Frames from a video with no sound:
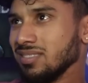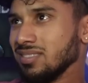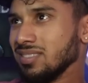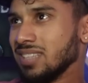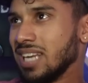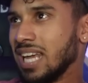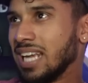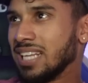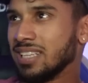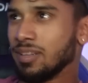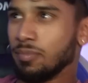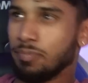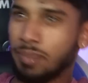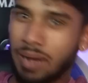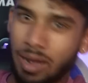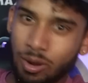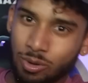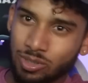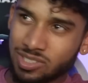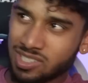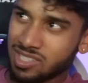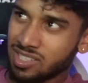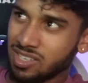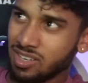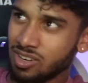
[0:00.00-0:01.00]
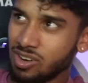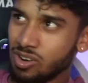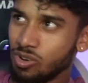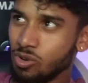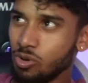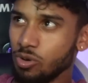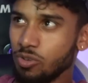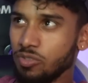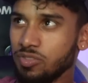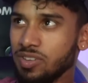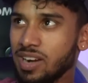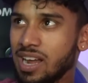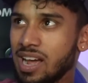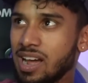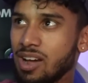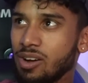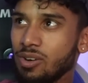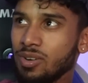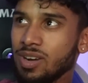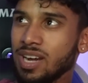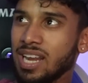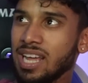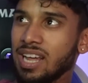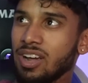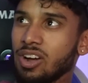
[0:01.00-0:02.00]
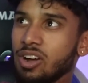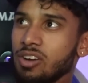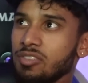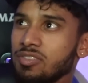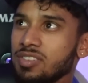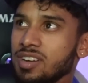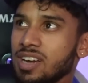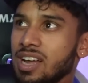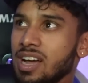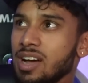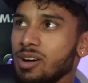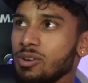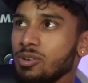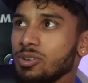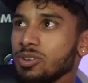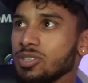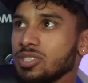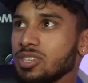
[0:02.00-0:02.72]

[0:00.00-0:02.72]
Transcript: Like the power's gonna go off now in like half an hour,